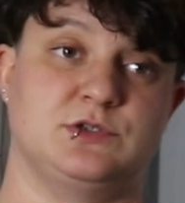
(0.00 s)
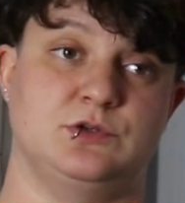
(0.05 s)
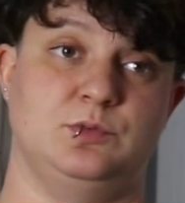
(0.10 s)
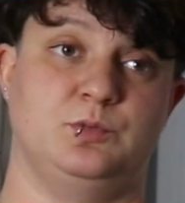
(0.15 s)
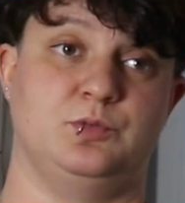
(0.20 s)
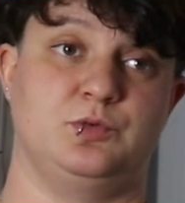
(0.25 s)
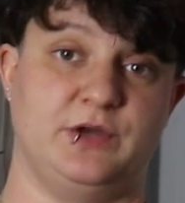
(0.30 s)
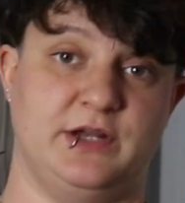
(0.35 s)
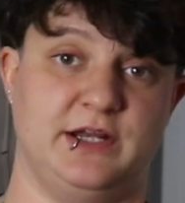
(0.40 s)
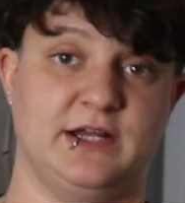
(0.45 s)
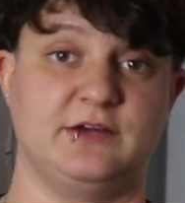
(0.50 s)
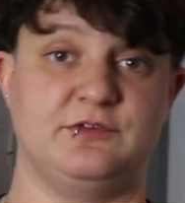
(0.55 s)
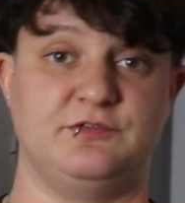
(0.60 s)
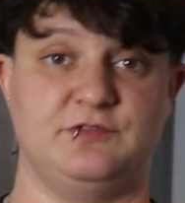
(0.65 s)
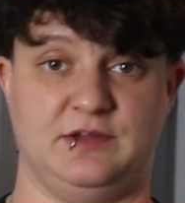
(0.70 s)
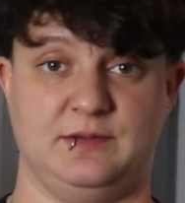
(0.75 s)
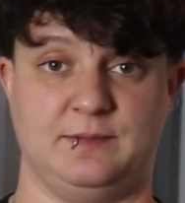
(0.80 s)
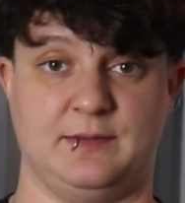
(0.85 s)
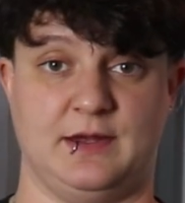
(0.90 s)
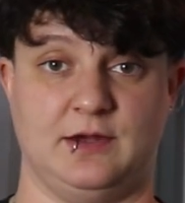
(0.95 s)
to breeding a
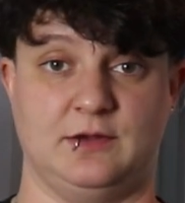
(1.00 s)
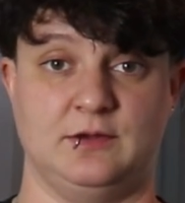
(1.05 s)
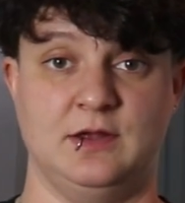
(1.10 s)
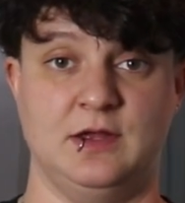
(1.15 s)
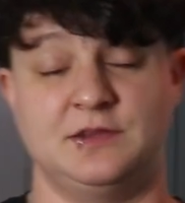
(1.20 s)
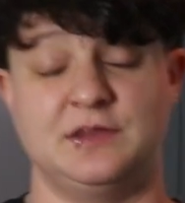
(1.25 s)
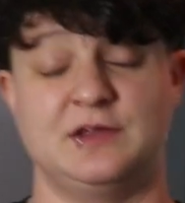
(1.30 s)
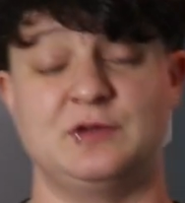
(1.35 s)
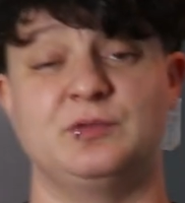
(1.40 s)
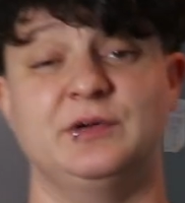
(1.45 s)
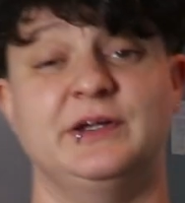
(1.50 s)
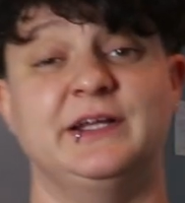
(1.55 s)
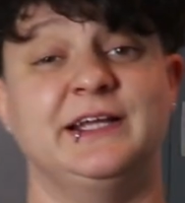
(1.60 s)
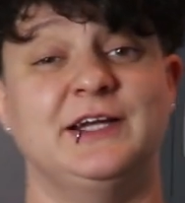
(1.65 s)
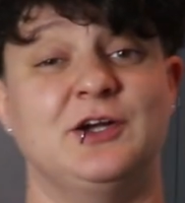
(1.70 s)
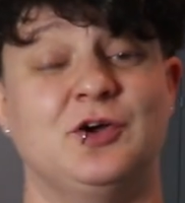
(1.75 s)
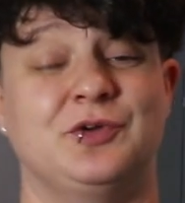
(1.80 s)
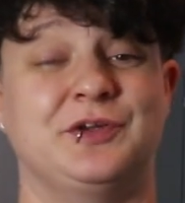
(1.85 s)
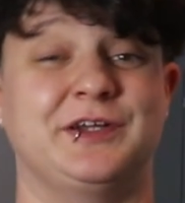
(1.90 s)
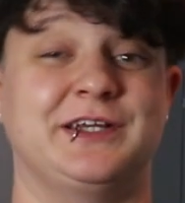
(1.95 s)
female, they
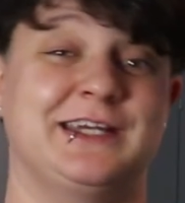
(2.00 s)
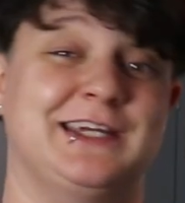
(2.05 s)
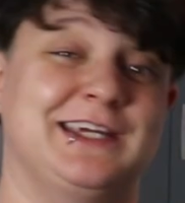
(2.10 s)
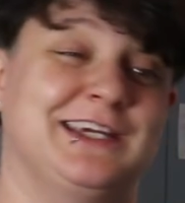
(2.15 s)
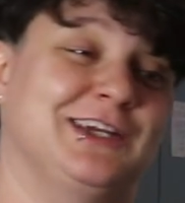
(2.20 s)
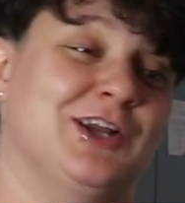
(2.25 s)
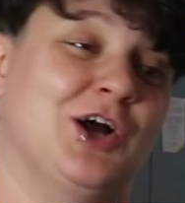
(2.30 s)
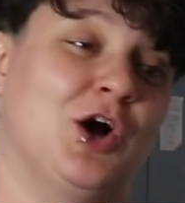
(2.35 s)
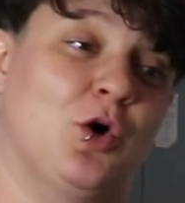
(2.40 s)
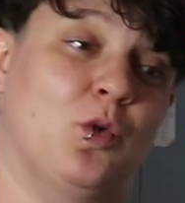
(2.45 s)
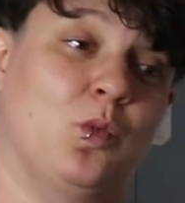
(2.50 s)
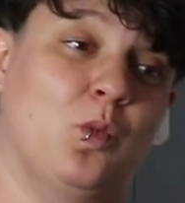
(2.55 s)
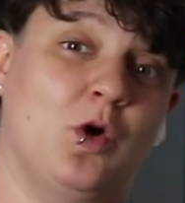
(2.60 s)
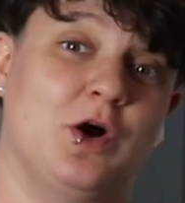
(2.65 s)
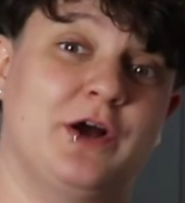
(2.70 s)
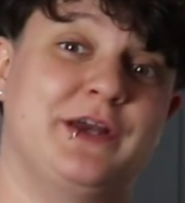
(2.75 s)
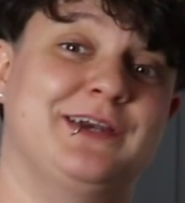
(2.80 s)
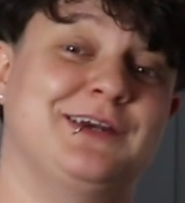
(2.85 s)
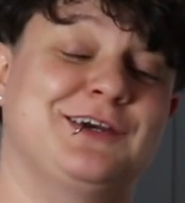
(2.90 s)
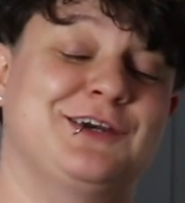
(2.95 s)
really only need
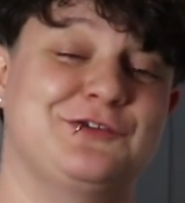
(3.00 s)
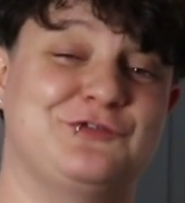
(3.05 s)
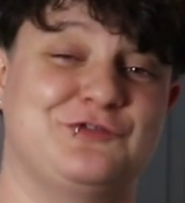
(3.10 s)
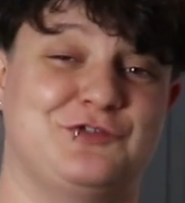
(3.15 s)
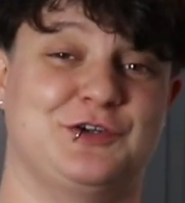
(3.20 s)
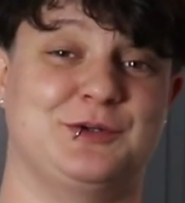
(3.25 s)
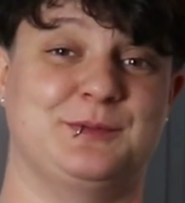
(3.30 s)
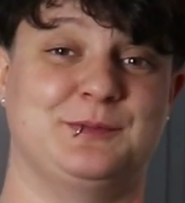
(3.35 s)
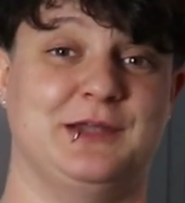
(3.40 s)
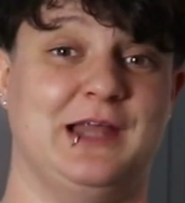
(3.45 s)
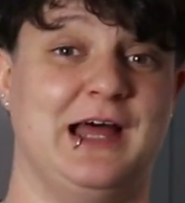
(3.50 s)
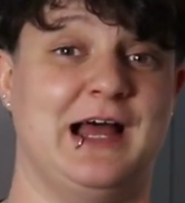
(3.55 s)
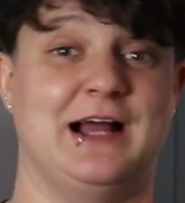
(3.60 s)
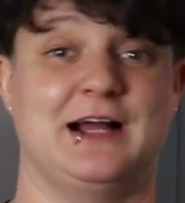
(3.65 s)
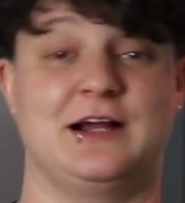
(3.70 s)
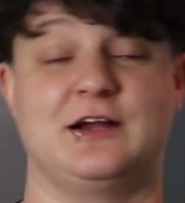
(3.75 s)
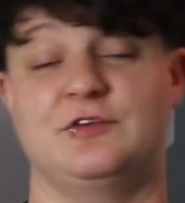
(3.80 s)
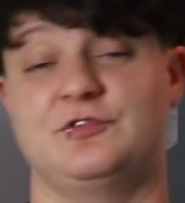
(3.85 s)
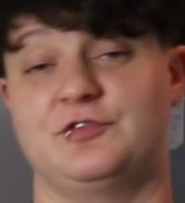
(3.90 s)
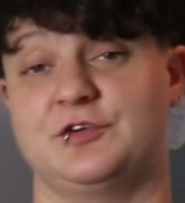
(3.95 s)
1 confirmed
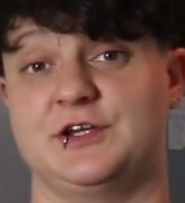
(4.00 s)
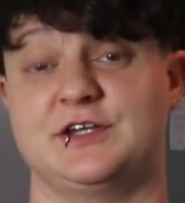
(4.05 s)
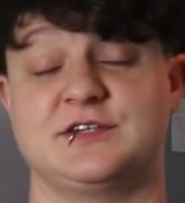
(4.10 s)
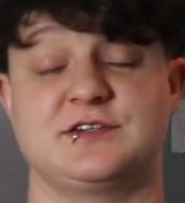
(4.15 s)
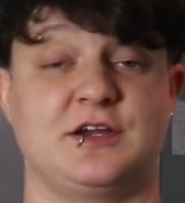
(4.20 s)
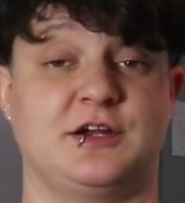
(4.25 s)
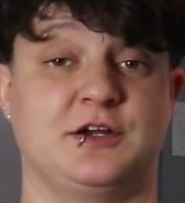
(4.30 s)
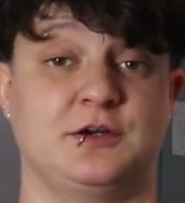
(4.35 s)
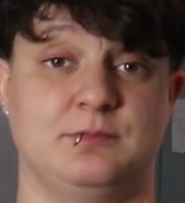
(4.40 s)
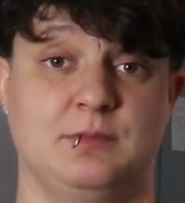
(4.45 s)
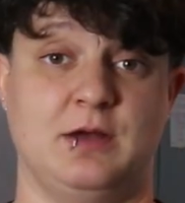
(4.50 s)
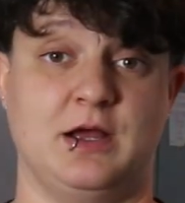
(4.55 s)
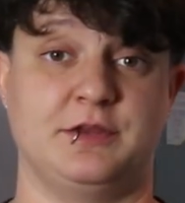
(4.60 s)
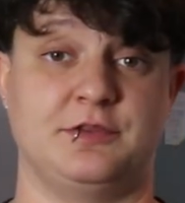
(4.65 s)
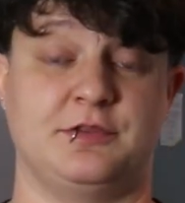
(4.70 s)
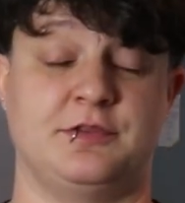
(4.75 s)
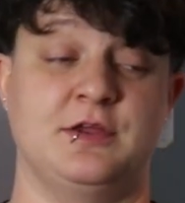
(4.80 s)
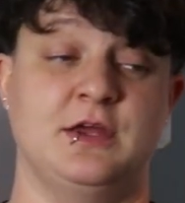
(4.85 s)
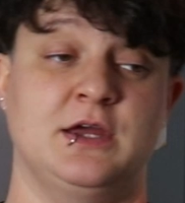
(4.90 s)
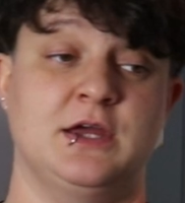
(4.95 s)
lock for an entire
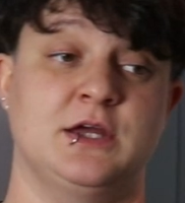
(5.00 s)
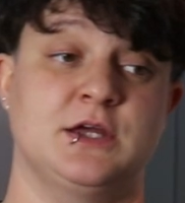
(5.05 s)
month.